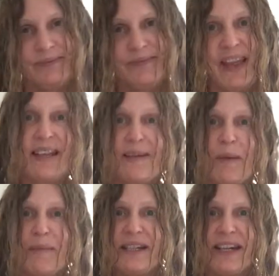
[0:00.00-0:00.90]
Thanks,
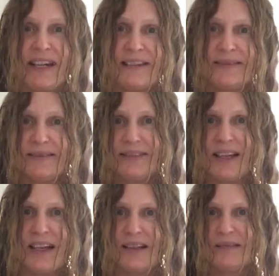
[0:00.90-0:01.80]
Mum and Dad,
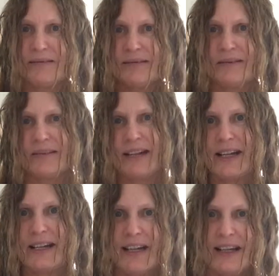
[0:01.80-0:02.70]
and
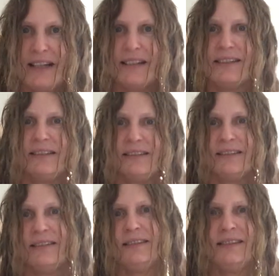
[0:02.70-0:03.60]
Granddad, and
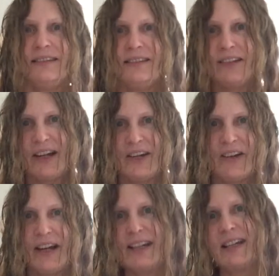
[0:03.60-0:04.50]

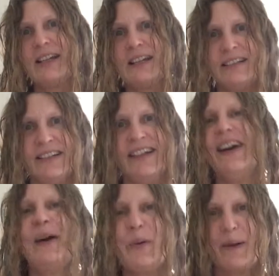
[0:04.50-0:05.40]
Great-Granddad.
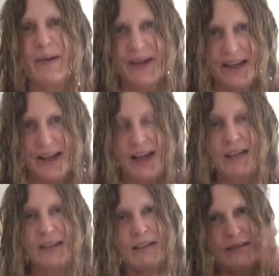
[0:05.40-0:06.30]
I won't.
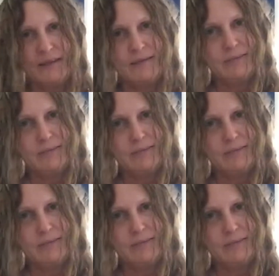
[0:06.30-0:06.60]
And